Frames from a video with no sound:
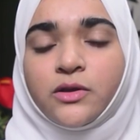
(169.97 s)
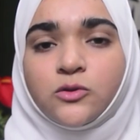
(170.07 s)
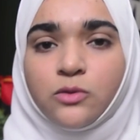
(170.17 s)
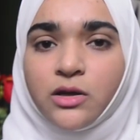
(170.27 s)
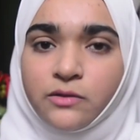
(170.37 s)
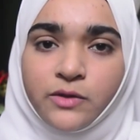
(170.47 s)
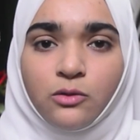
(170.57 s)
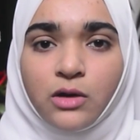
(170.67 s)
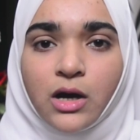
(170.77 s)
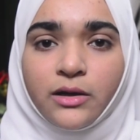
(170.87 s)
the surahs of the
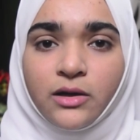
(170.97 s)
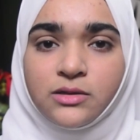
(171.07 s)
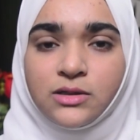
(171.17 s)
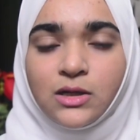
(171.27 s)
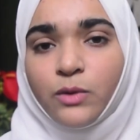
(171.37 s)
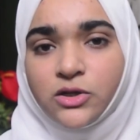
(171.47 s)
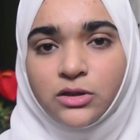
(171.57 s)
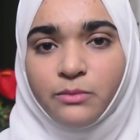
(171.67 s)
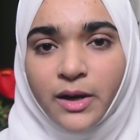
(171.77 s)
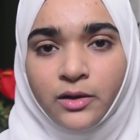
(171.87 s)
Qur’an in a
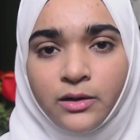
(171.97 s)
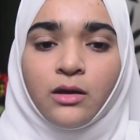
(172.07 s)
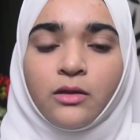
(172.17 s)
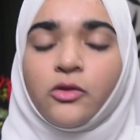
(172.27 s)
sequential manner.